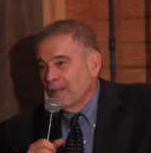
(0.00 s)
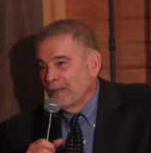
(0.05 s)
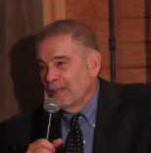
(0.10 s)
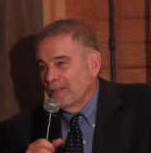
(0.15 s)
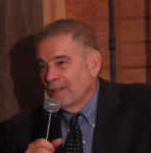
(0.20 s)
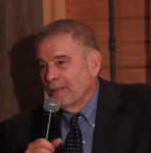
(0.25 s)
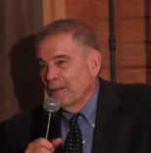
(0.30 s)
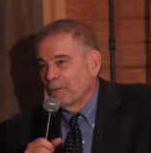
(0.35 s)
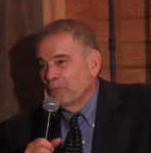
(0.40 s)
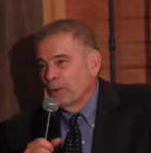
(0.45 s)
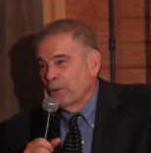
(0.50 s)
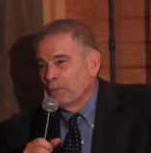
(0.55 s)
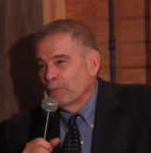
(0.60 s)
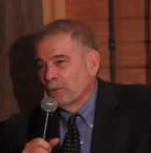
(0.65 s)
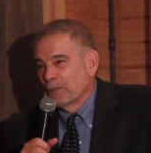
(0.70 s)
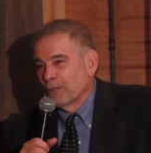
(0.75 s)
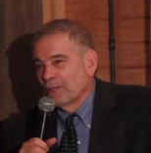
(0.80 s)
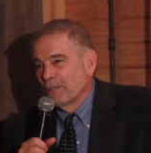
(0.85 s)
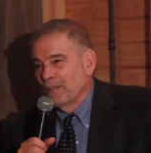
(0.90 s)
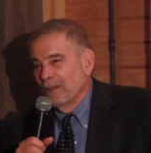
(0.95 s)
And then we
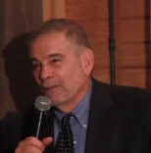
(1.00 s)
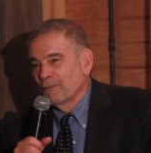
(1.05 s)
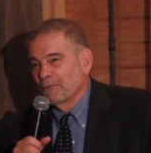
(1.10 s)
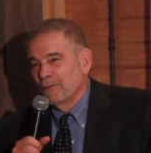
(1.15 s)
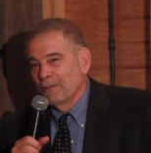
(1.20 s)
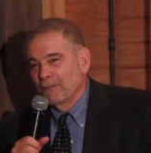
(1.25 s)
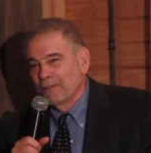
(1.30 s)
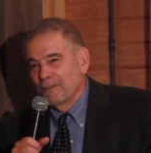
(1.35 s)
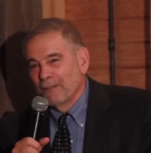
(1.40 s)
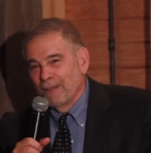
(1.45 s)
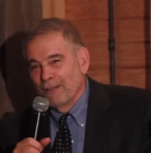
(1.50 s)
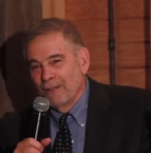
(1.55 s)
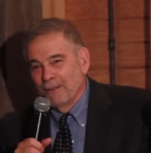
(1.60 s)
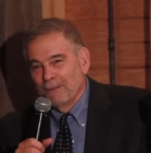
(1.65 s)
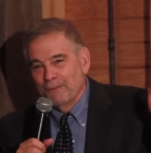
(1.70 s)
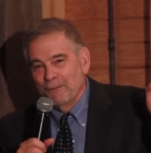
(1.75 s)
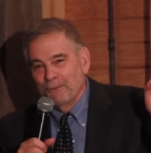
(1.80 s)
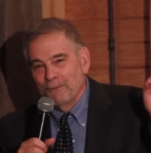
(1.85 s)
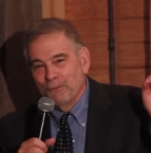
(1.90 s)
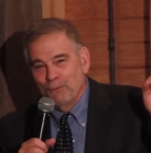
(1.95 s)
were counting
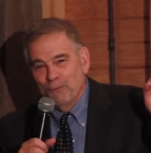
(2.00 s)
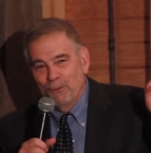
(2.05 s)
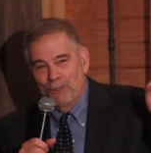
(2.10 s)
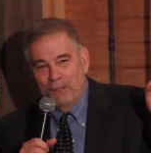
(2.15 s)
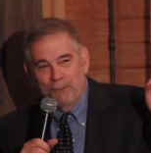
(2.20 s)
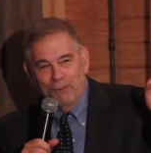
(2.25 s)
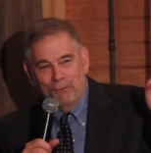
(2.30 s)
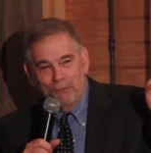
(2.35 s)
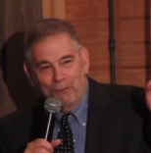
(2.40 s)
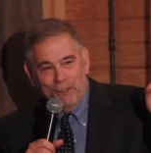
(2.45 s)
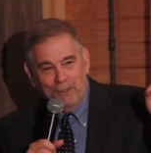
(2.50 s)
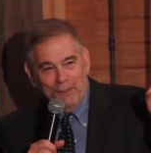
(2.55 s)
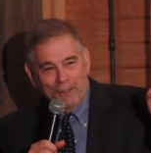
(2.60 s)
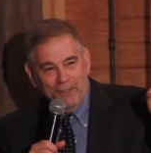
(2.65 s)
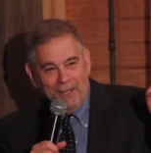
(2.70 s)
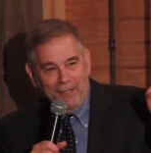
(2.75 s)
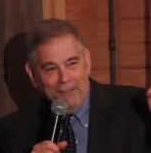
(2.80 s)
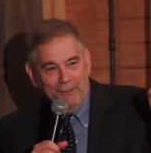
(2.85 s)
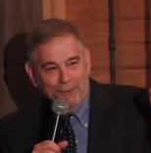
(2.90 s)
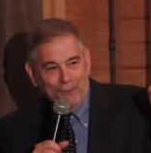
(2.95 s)
down whether we
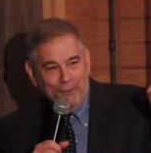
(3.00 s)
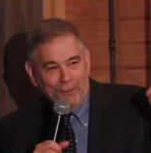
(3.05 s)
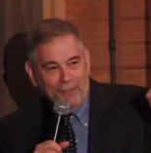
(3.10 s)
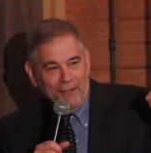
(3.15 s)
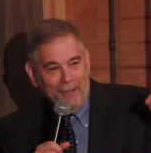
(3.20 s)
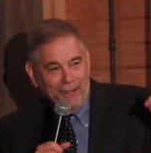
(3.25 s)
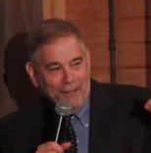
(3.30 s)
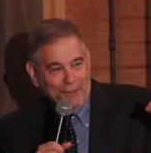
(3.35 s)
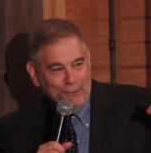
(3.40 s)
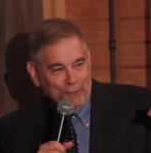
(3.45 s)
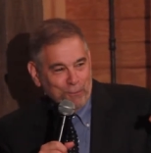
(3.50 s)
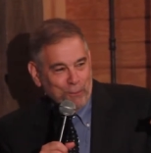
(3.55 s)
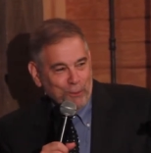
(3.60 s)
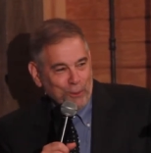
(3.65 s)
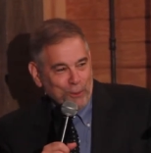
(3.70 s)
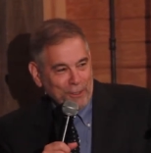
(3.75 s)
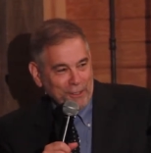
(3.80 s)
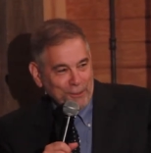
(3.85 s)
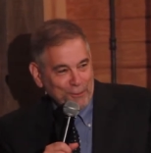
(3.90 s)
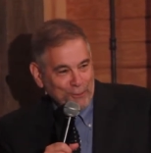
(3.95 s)
could enter the
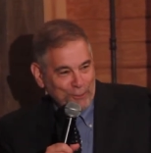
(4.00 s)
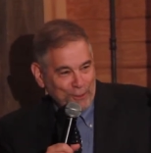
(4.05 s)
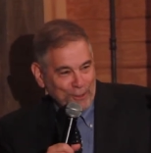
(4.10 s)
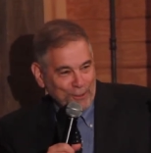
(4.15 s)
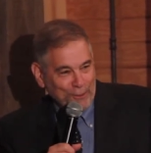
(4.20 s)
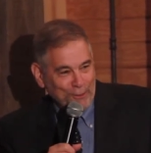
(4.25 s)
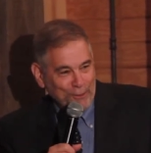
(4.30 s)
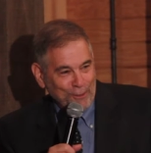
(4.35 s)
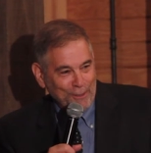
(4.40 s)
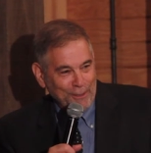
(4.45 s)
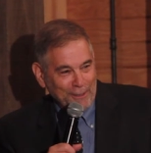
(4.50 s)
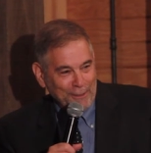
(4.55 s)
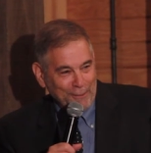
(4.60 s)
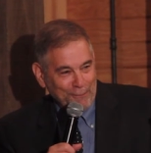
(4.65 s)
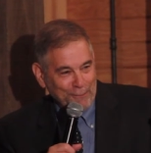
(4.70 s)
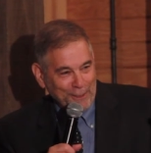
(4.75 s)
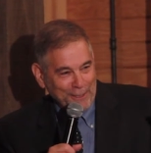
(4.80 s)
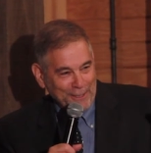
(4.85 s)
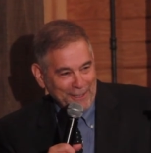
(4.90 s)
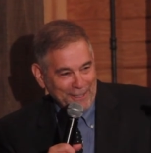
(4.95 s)
hospital at 6 in the
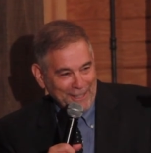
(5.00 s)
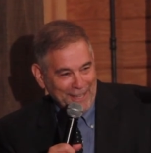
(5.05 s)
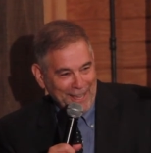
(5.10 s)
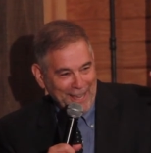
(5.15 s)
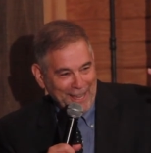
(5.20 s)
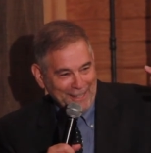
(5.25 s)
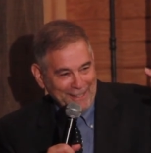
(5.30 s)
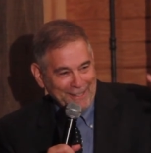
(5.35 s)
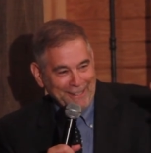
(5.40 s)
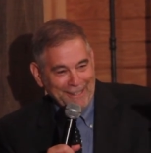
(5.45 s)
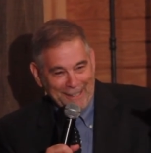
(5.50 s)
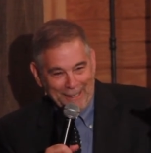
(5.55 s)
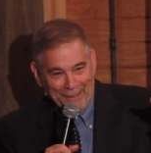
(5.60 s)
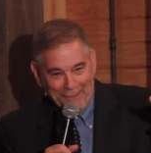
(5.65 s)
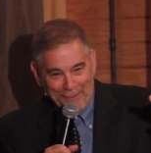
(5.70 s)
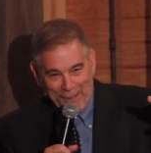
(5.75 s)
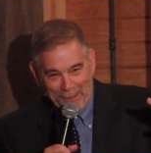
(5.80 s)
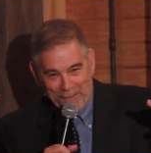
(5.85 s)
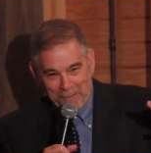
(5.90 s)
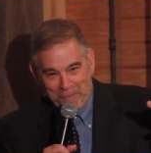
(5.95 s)
evening, 8 in the
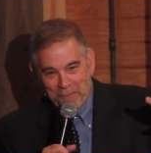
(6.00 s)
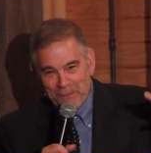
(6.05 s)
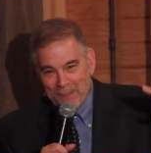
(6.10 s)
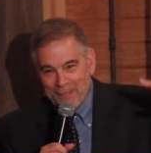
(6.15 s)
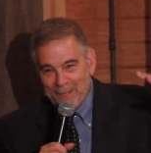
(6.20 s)
evening,